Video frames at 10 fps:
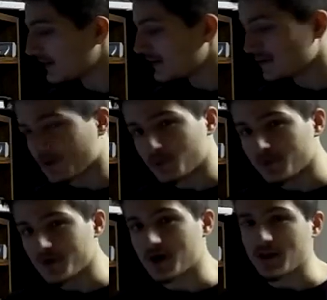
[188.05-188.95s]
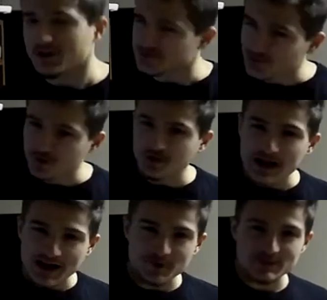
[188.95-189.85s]
moving on to the historical
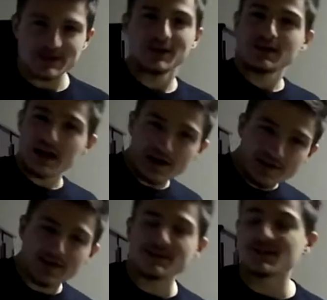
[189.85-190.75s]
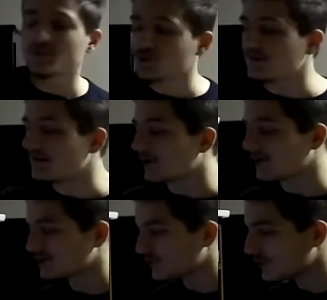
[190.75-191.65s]
accuracy, a lot of things in the movie
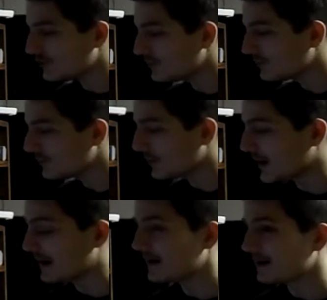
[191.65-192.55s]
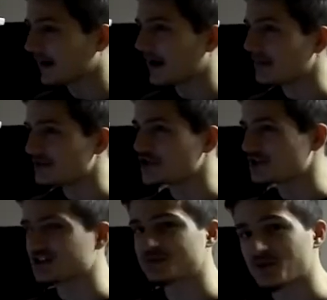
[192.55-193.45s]
are true, but I think
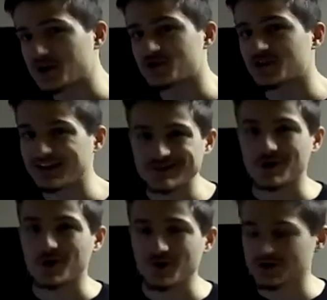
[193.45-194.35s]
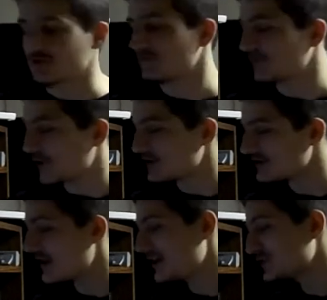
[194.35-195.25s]
just as much things are also
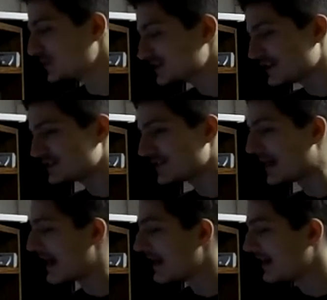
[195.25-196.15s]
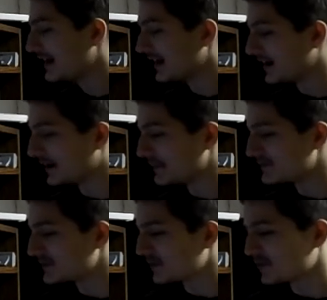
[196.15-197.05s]
false. So let's get to that.
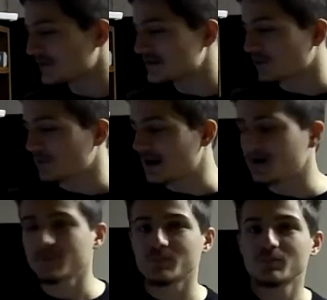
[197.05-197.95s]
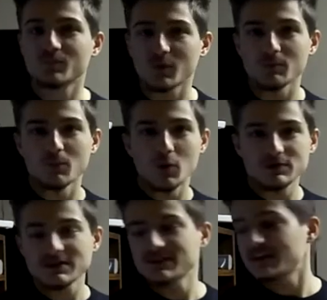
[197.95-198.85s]
Some of the things that were made up were
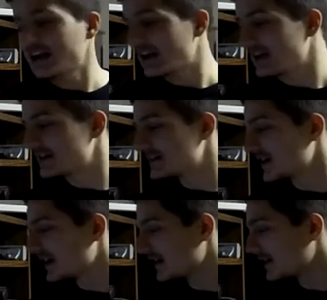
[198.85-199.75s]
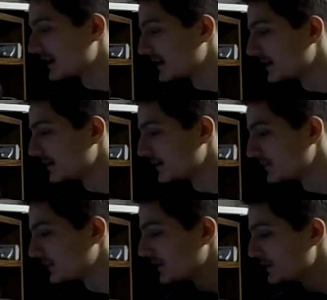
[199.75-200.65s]
Moses and
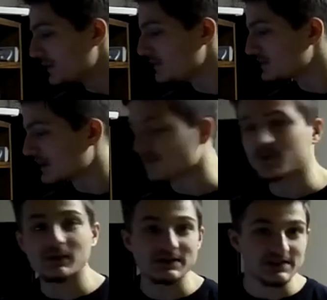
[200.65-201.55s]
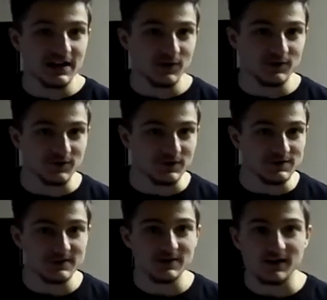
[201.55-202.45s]
Newt's nephew as
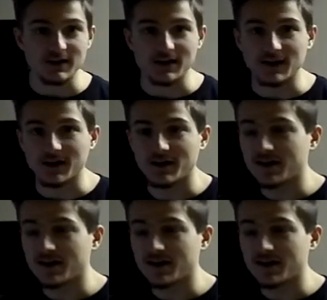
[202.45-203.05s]
characters. I